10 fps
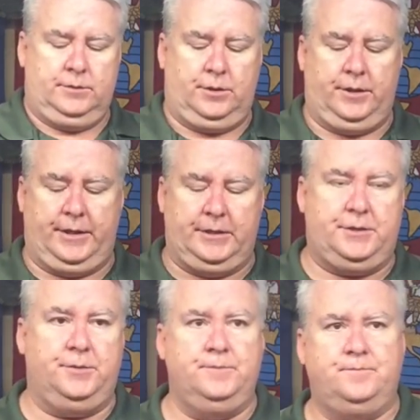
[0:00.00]
turn it
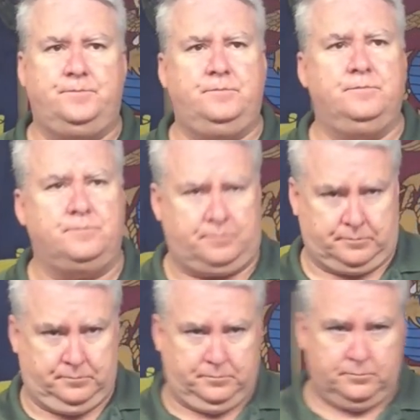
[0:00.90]
into.
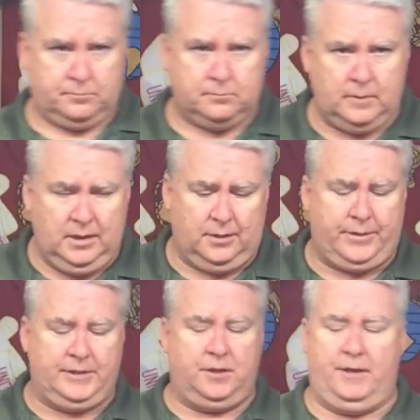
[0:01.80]

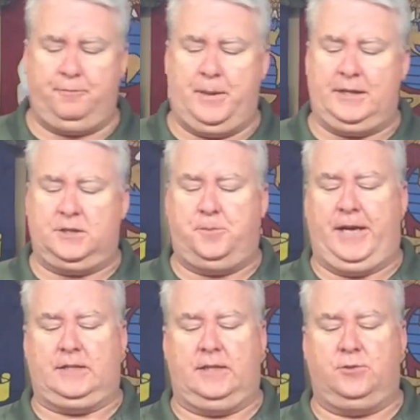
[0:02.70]
Okay, so enough about the
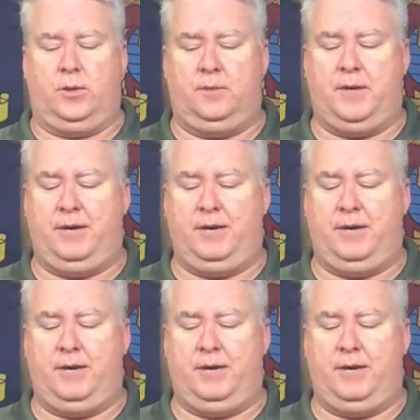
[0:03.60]
specs. Let's go on to